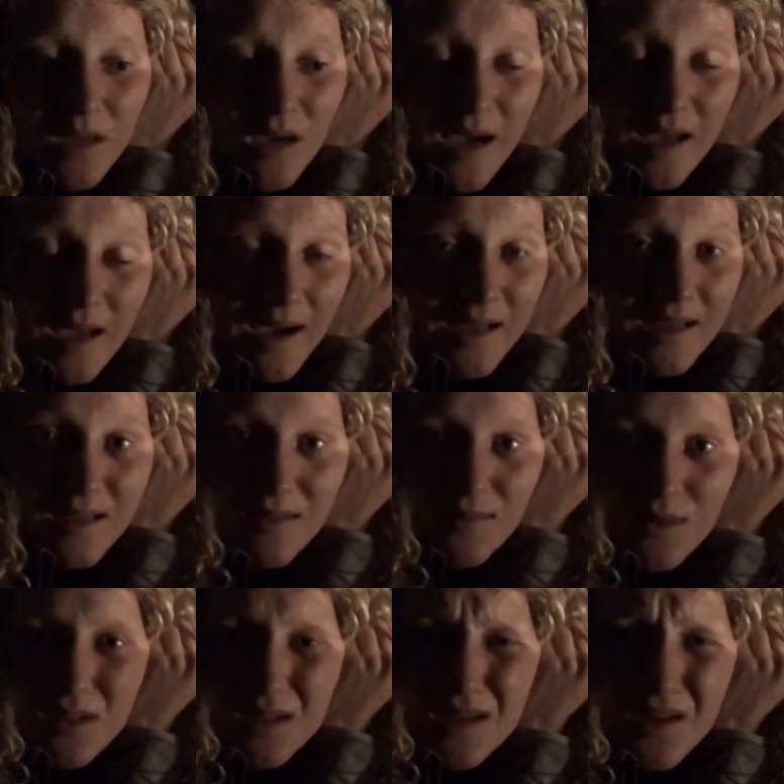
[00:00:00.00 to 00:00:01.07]
I didn't
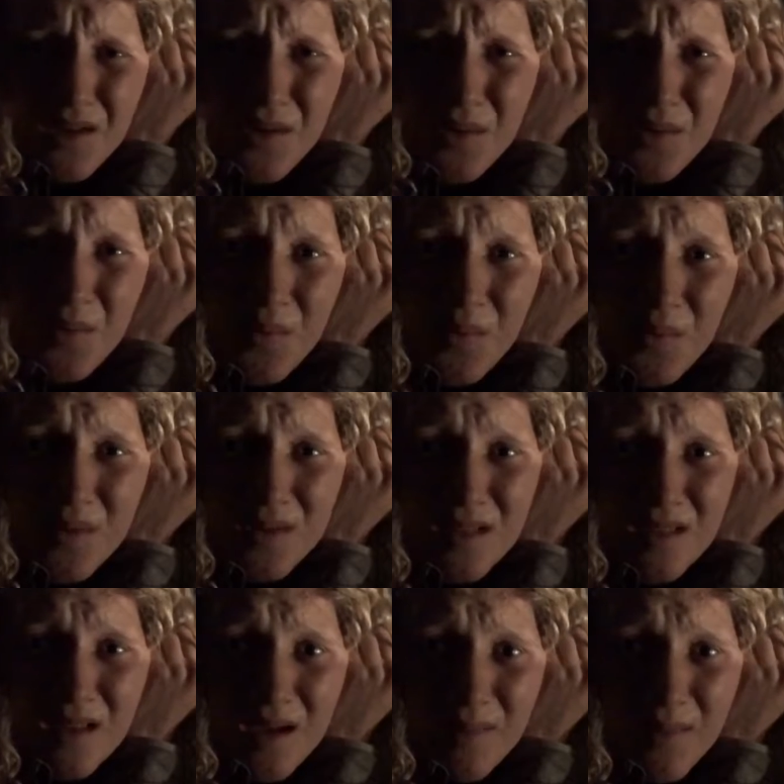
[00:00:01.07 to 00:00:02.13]
really know what to
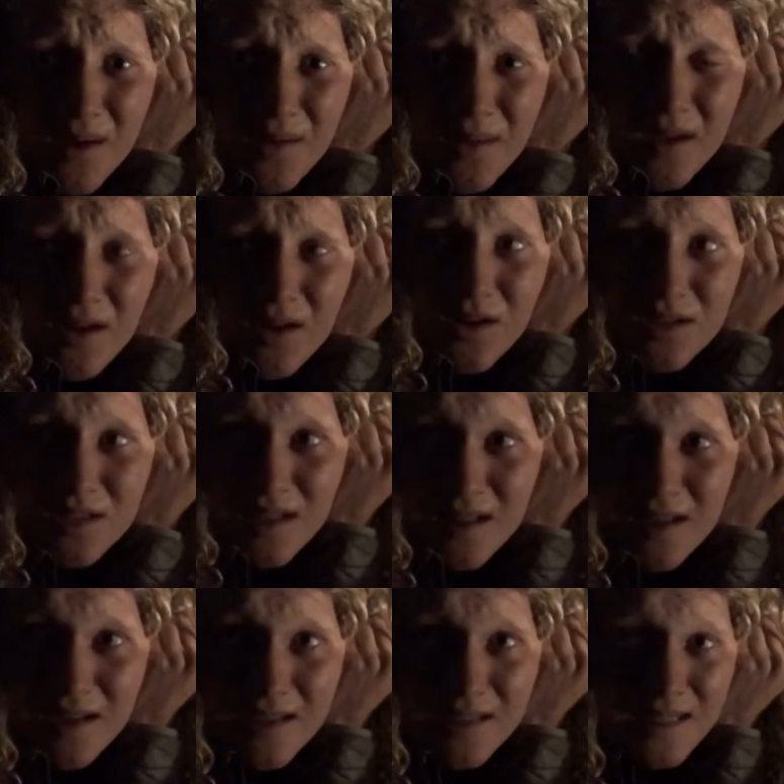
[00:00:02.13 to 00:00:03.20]
think about like her
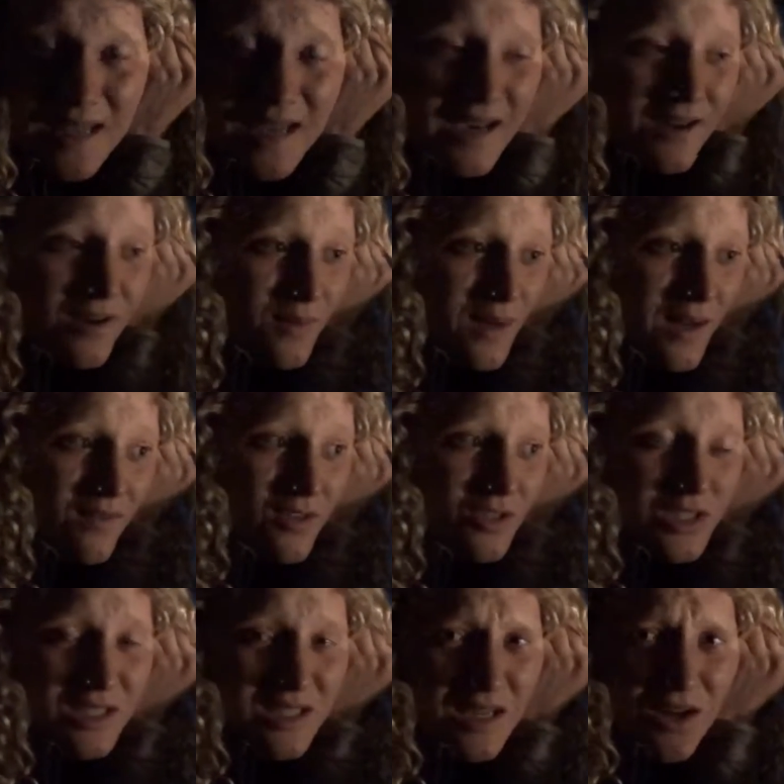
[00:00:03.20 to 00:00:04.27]
telling us that or whatever.
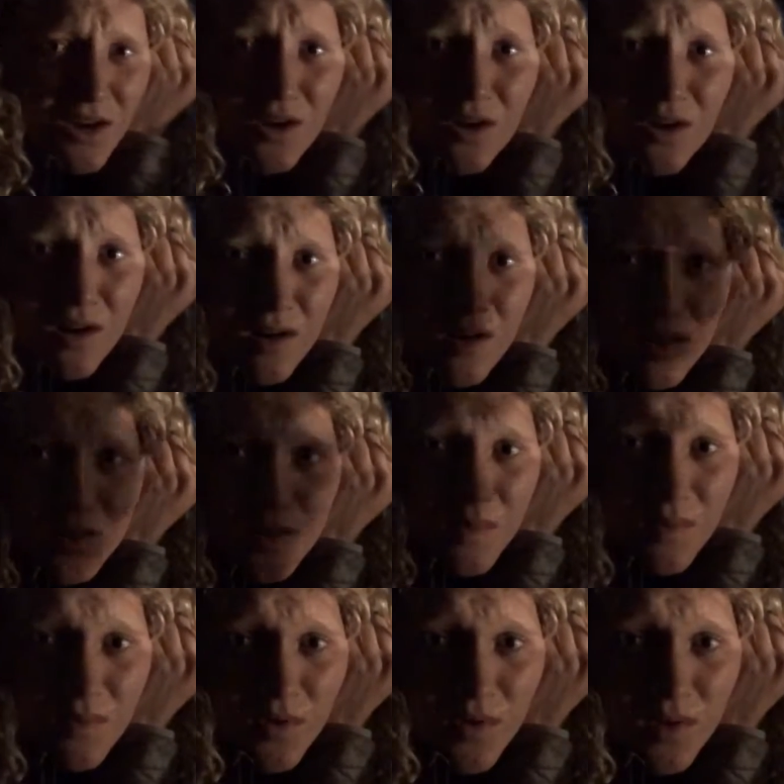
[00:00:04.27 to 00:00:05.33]
She said her car had also
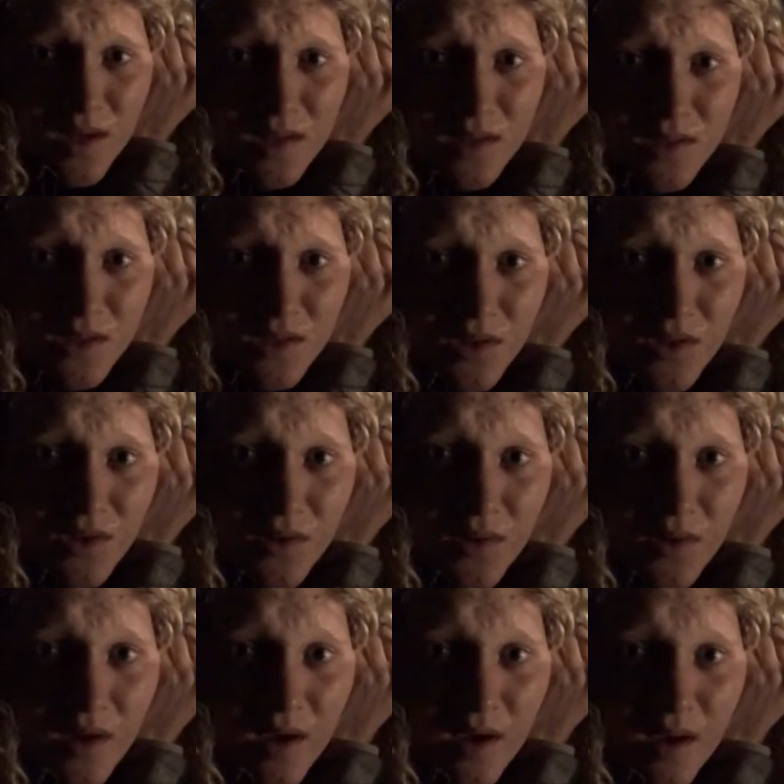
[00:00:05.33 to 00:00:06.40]
been broken into,